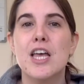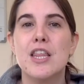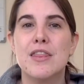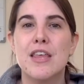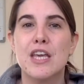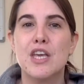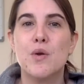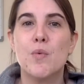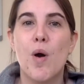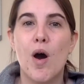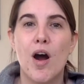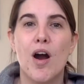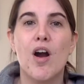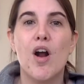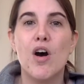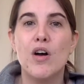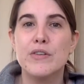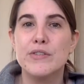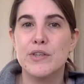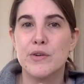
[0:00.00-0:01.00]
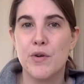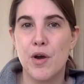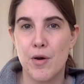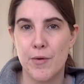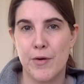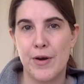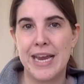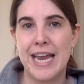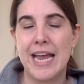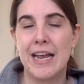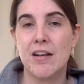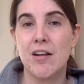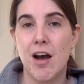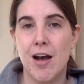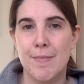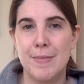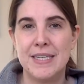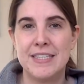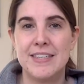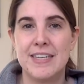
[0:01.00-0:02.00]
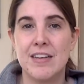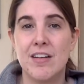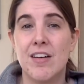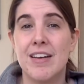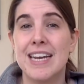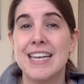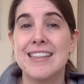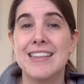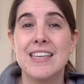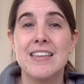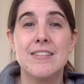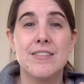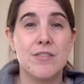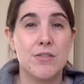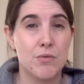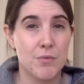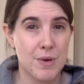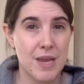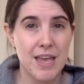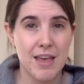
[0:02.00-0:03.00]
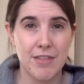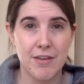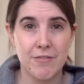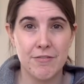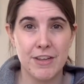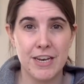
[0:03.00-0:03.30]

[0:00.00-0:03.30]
that you are also going and commenting on at least 3 other